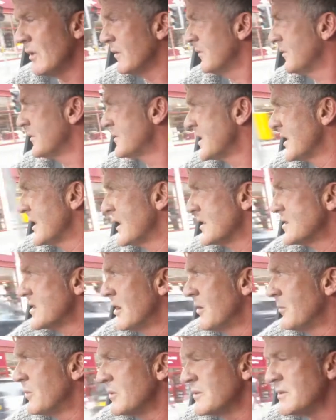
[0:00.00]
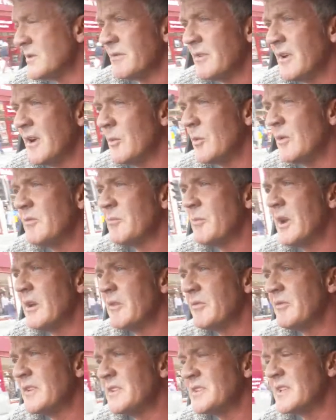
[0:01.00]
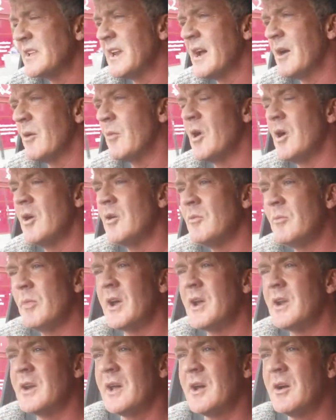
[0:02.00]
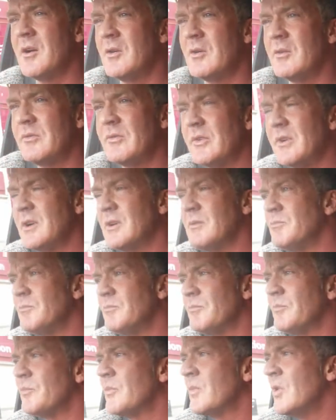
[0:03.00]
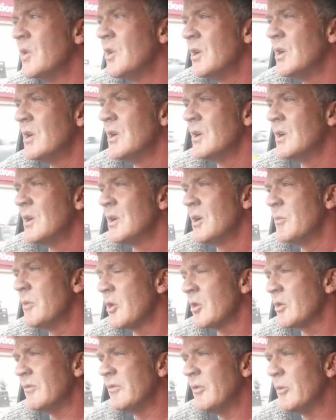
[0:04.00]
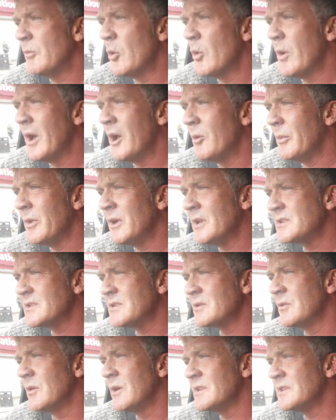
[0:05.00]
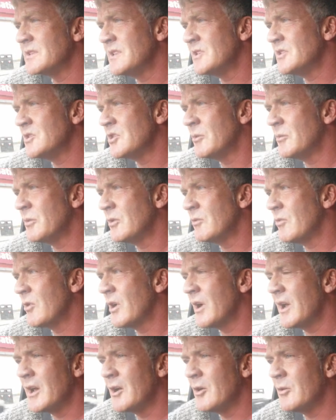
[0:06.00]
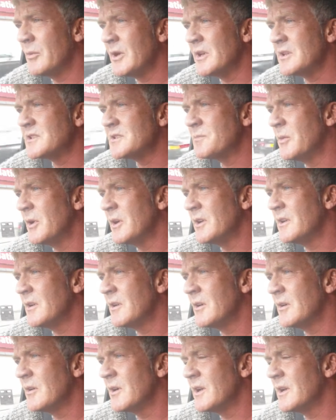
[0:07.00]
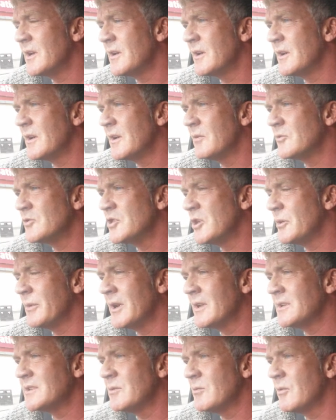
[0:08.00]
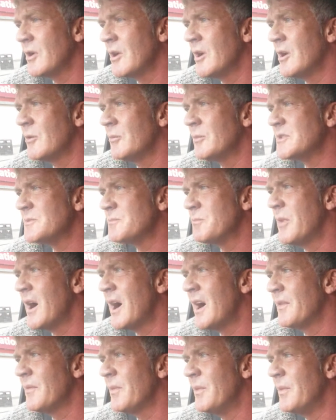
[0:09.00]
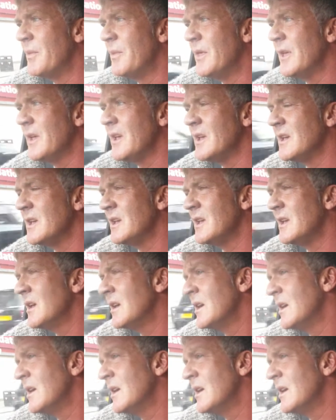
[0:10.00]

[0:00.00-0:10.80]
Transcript: We've seen examples of how we've manifested our own, made out of American football helmets or anti-German riot helmets, but German anti-riot helmets. But the